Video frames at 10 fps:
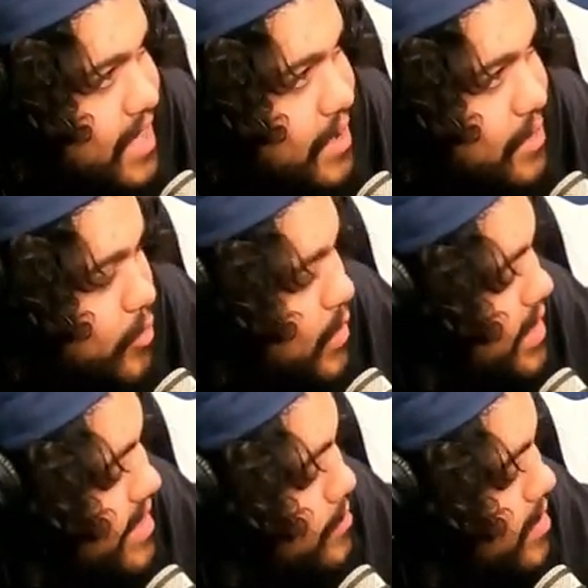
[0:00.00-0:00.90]

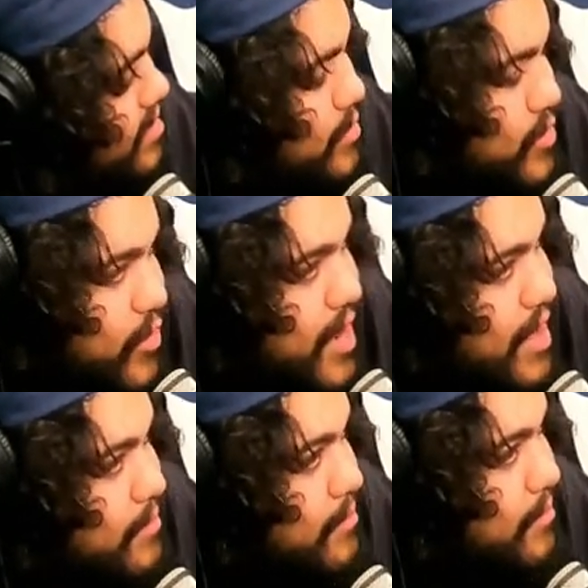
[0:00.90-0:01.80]
2019 Midsummer
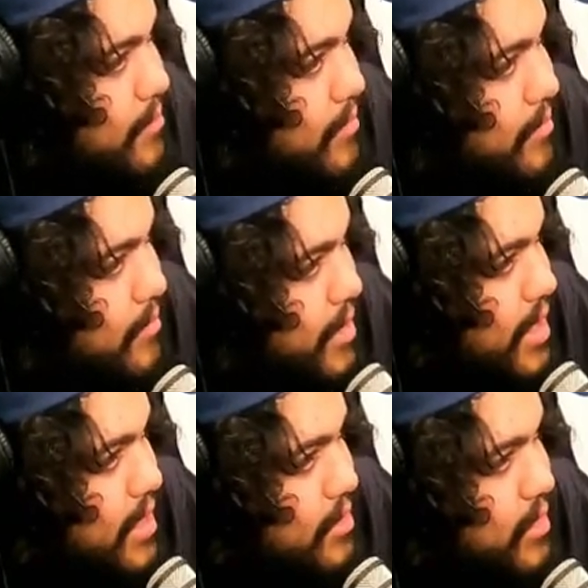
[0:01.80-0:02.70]
Scream
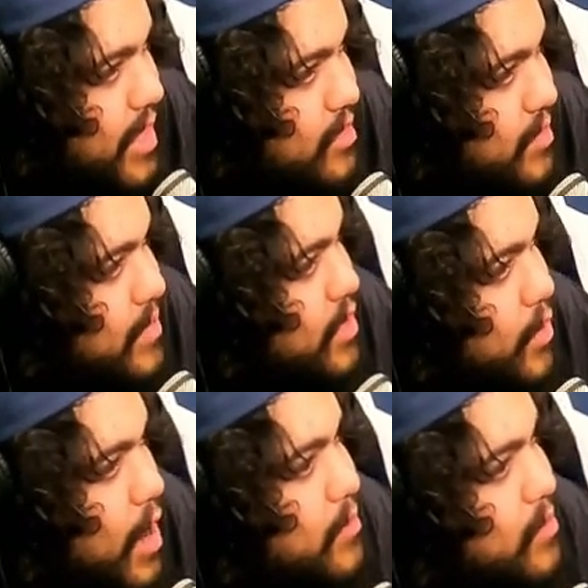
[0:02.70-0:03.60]
is like something you Did
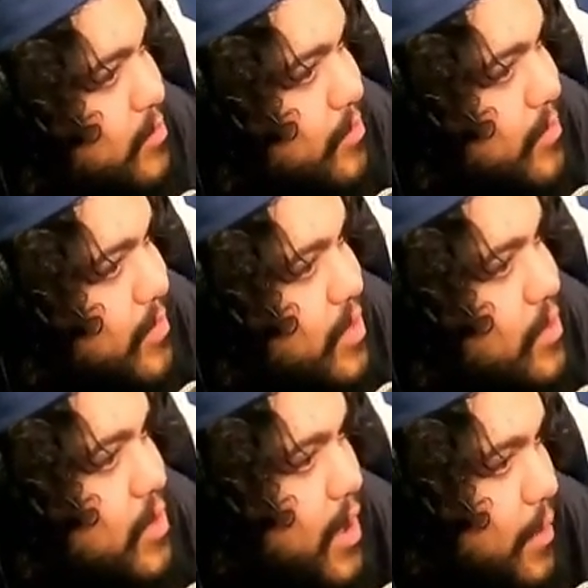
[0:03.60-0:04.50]
helped us. There? You
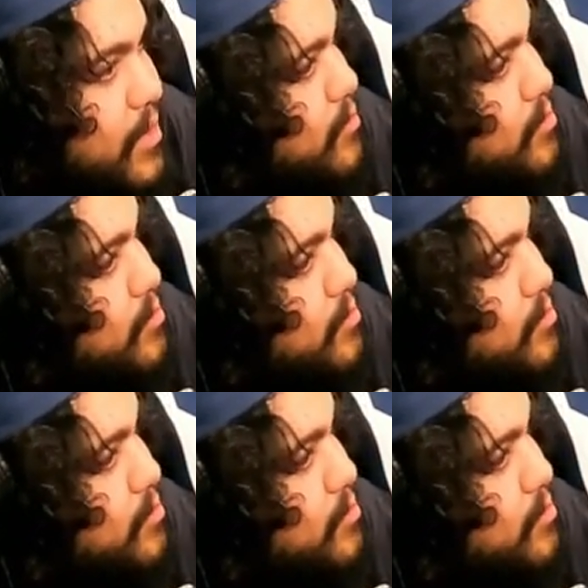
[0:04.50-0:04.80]
you helped us big.